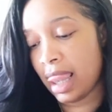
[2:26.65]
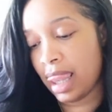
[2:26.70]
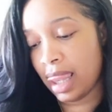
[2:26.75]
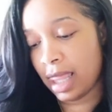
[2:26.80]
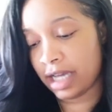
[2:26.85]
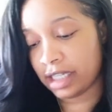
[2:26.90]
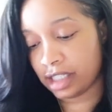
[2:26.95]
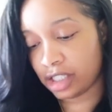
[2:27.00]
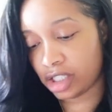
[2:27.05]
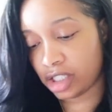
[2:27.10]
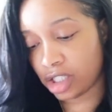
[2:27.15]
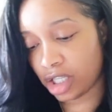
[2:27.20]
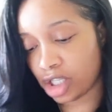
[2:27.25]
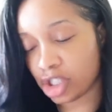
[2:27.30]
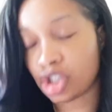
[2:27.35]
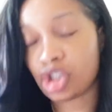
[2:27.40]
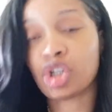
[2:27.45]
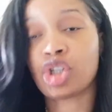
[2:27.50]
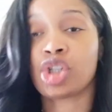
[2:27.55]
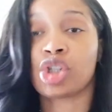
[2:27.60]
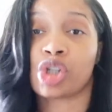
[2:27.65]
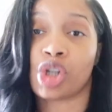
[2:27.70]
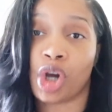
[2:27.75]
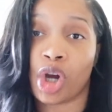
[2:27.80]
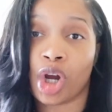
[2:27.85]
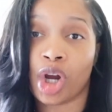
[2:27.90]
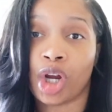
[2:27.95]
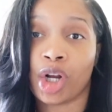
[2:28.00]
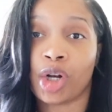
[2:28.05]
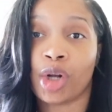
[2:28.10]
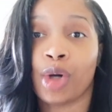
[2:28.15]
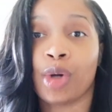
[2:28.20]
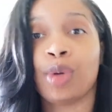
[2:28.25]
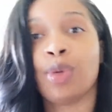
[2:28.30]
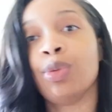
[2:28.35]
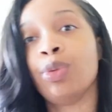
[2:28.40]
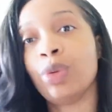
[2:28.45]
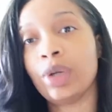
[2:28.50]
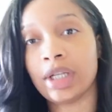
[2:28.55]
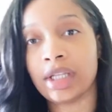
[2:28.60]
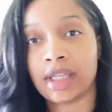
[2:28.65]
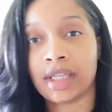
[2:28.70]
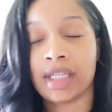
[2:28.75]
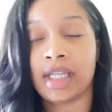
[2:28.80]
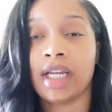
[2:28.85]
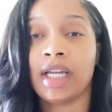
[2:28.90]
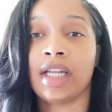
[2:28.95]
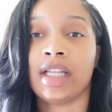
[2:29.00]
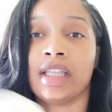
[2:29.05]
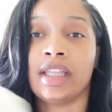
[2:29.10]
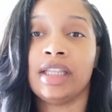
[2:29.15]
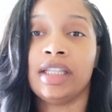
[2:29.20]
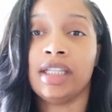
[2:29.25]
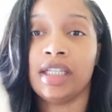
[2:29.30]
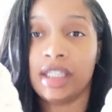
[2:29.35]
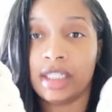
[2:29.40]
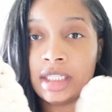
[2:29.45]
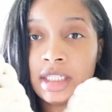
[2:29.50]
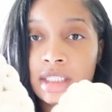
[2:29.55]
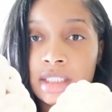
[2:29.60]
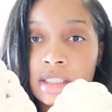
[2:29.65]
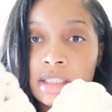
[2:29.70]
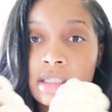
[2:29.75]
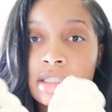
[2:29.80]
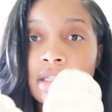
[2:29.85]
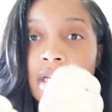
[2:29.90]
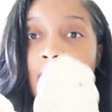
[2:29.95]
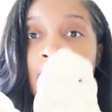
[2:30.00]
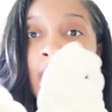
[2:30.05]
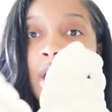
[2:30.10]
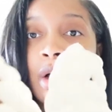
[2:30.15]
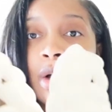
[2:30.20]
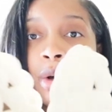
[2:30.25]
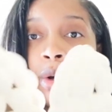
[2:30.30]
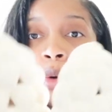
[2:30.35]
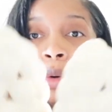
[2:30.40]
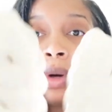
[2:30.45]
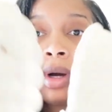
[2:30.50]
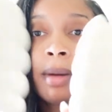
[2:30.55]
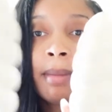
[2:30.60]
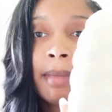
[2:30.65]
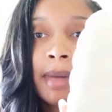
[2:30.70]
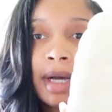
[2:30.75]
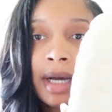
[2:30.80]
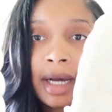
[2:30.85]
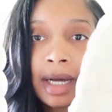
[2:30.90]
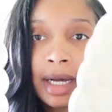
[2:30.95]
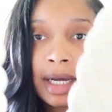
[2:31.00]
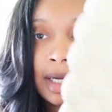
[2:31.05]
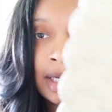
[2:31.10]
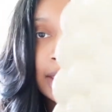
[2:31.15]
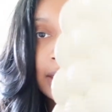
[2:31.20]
let's start with these oh my